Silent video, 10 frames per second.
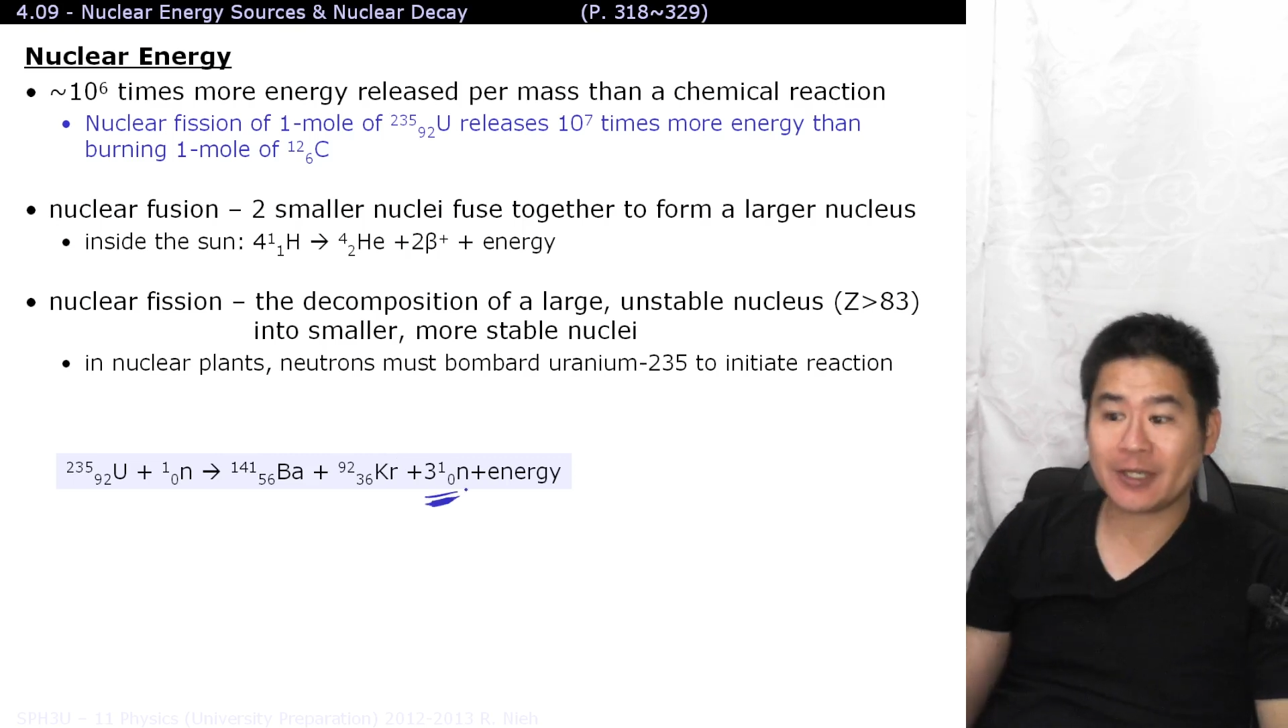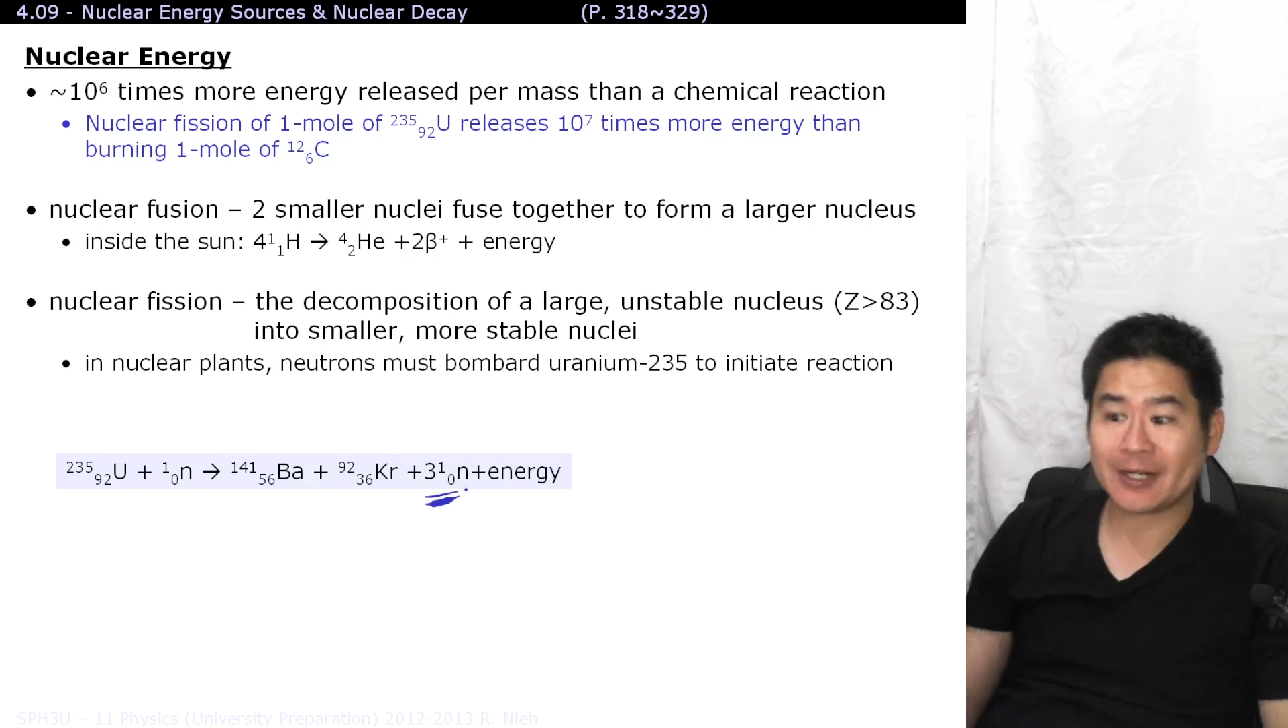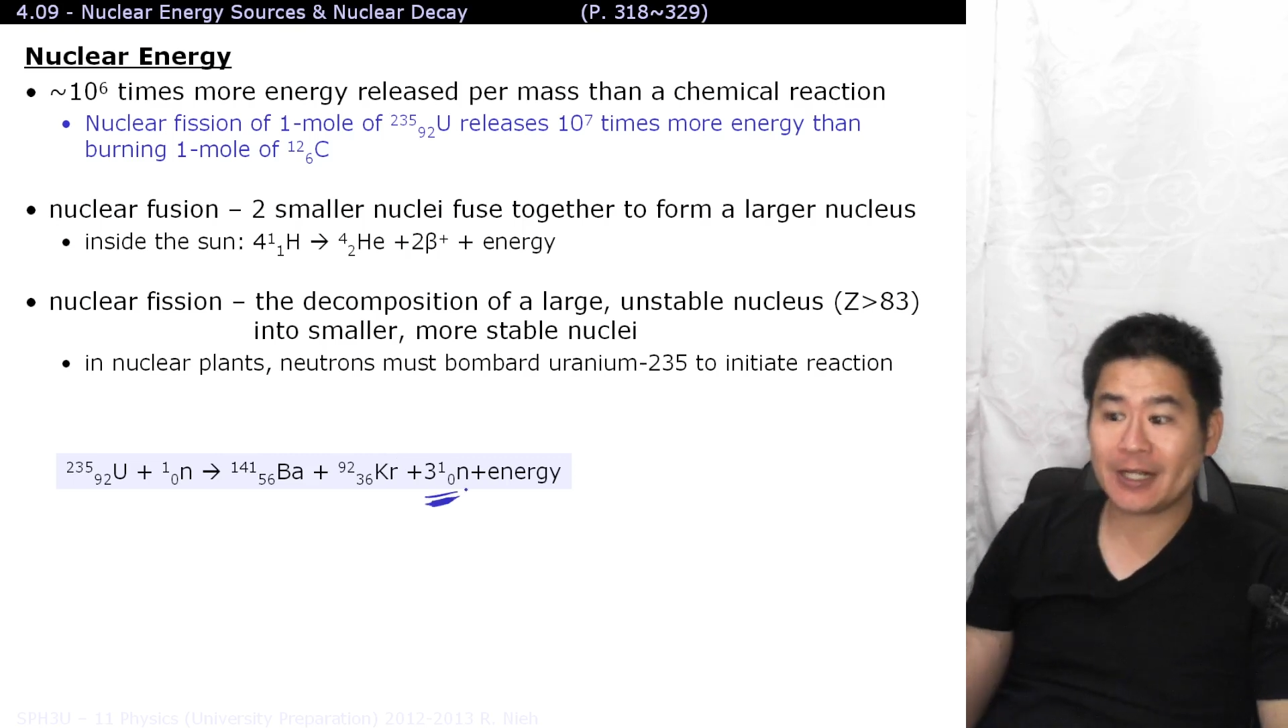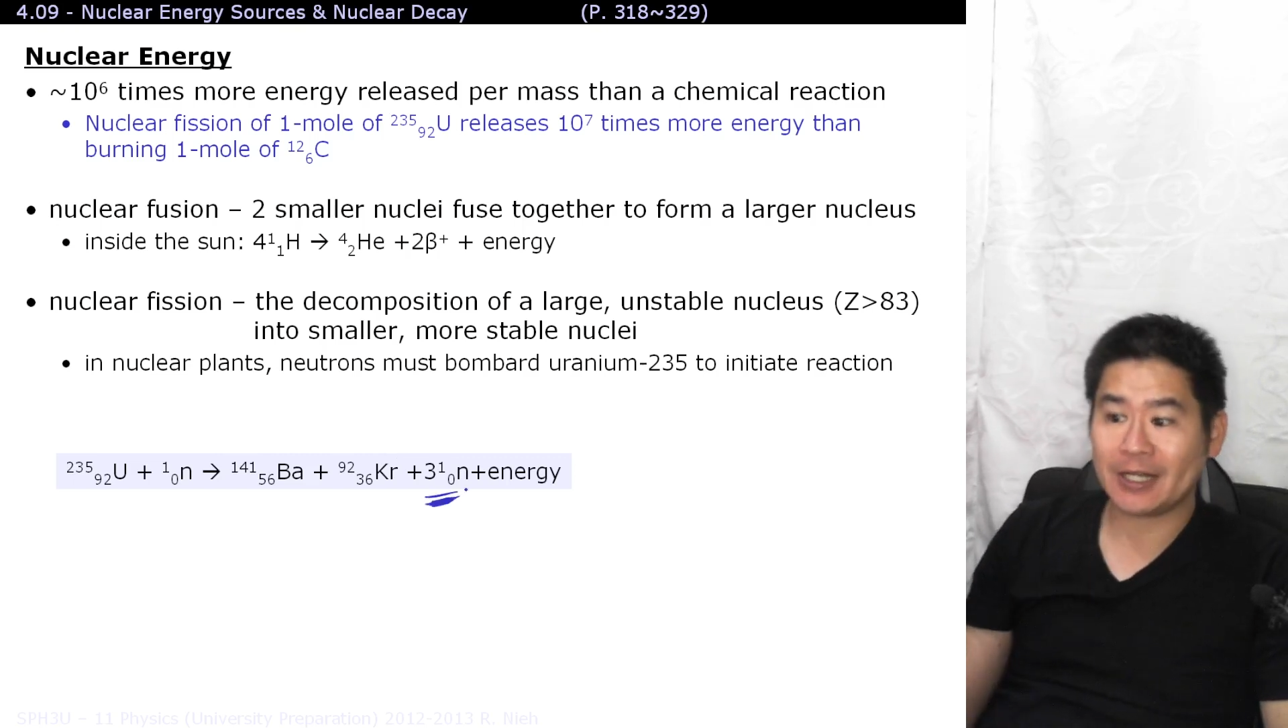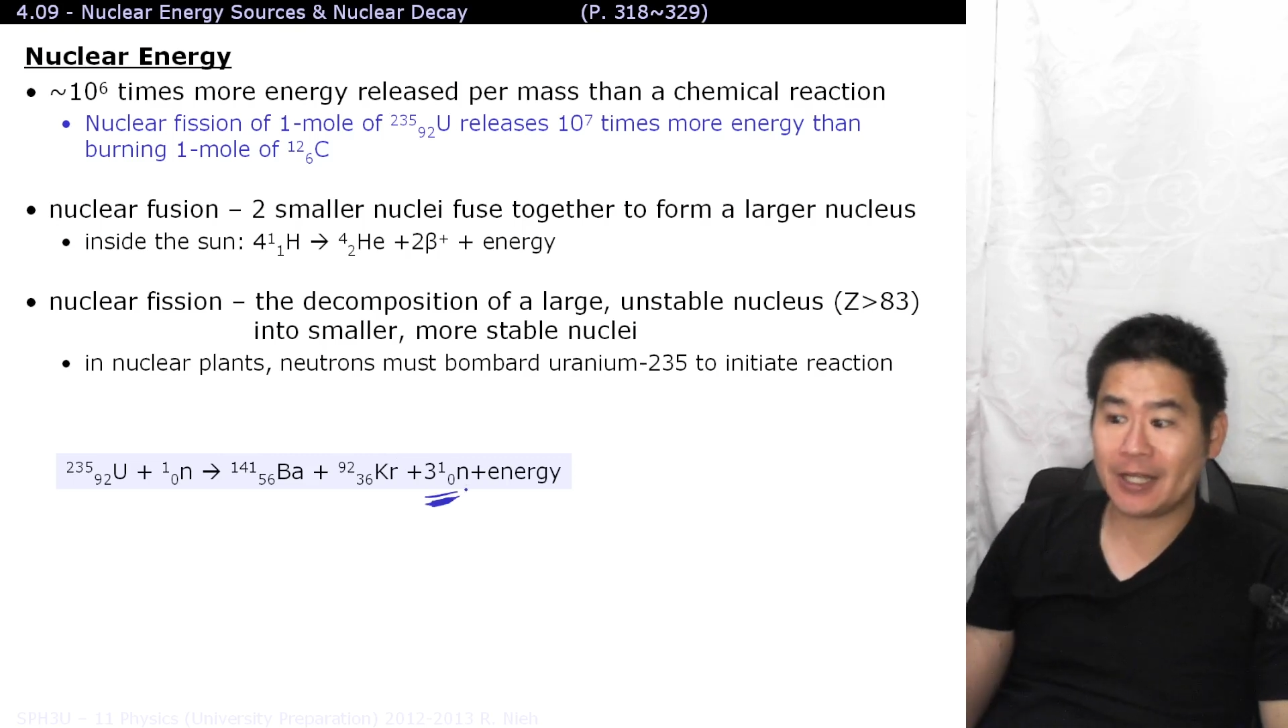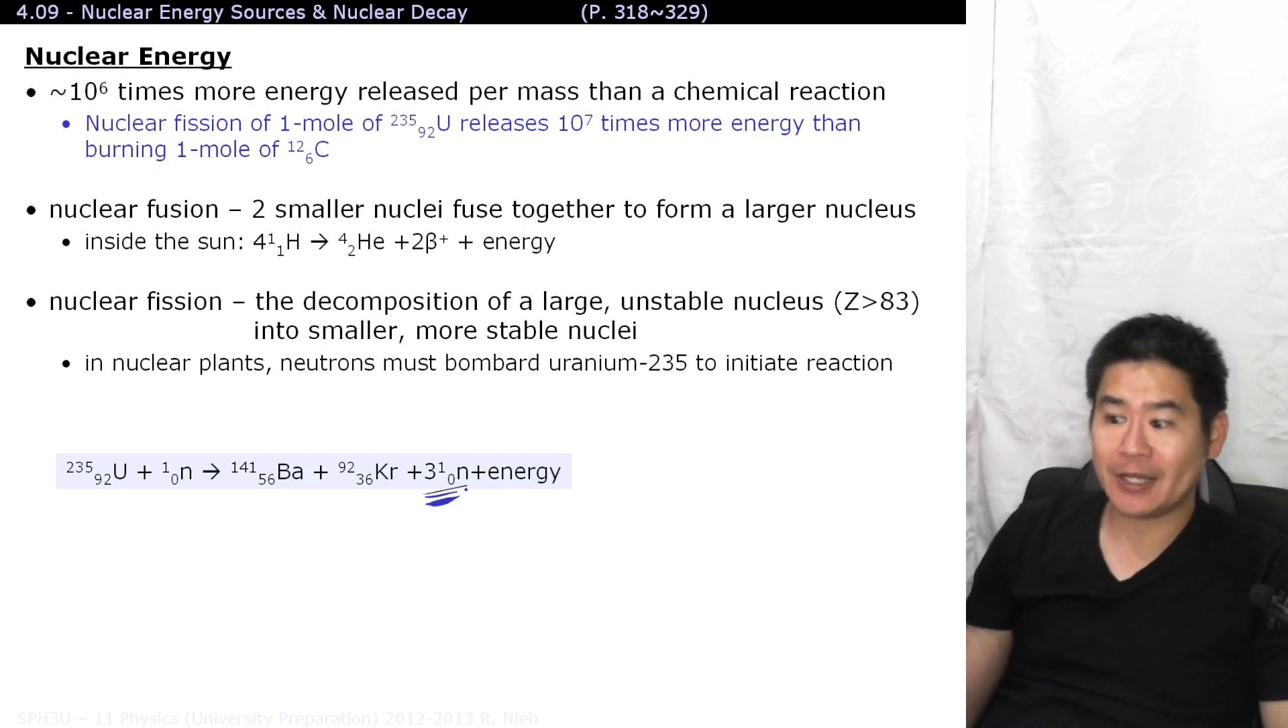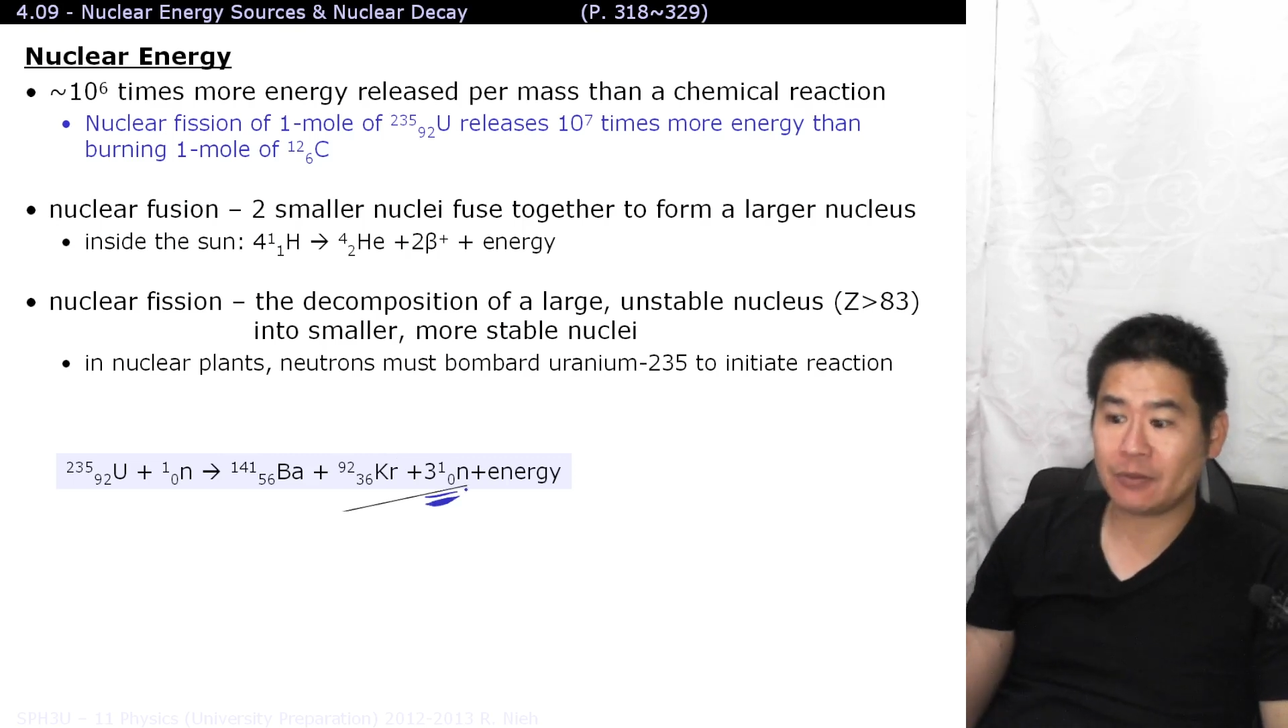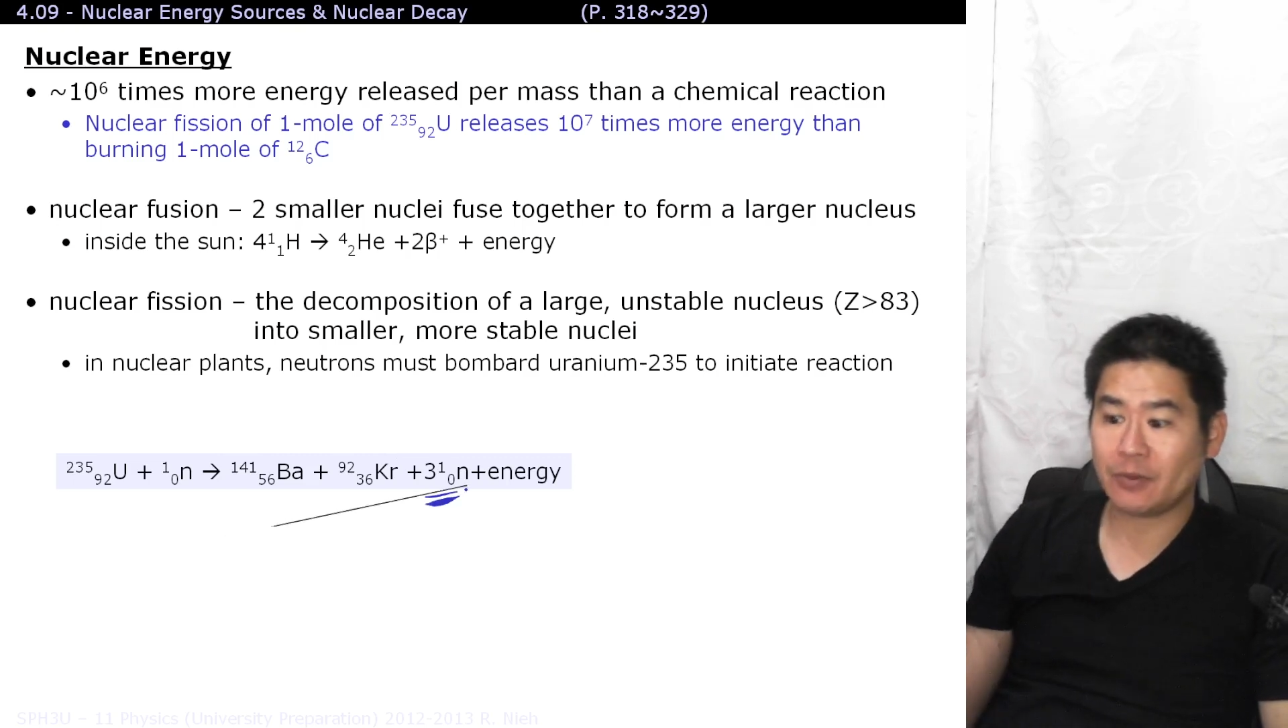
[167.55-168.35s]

can collide